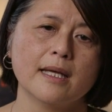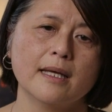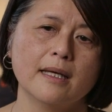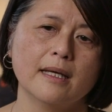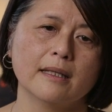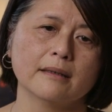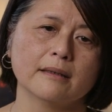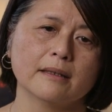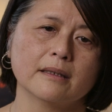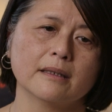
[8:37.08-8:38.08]

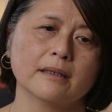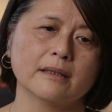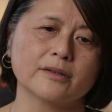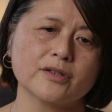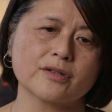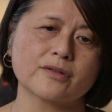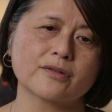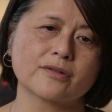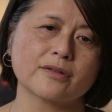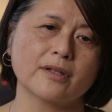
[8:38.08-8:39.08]
and
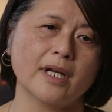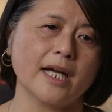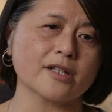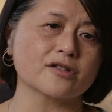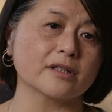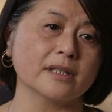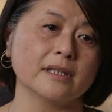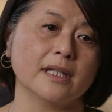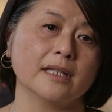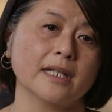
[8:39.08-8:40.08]
just
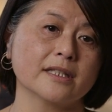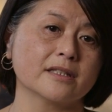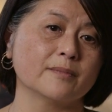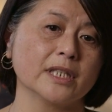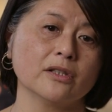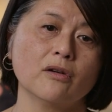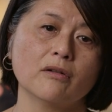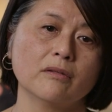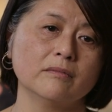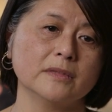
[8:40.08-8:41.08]
actually I like being
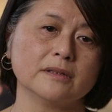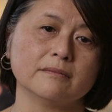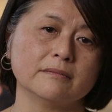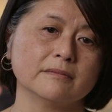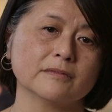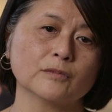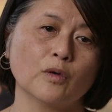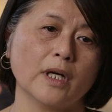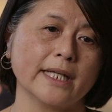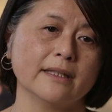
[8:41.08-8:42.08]
home and
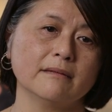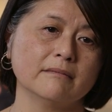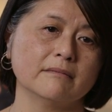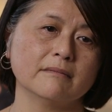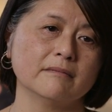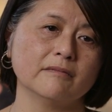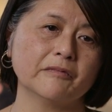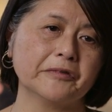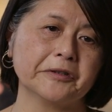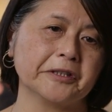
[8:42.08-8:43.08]
quiet.
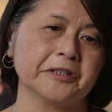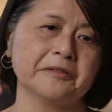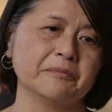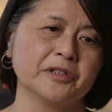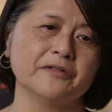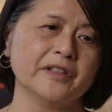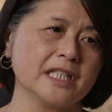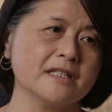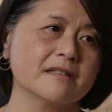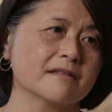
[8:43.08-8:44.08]
I edit
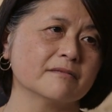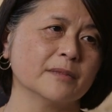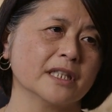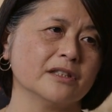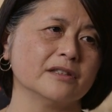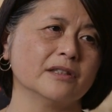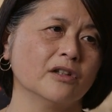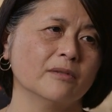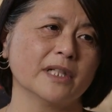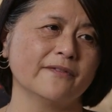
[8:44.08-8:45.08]
movies,
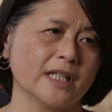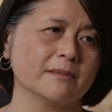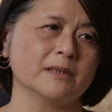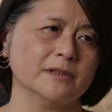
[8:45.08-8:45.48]
all my family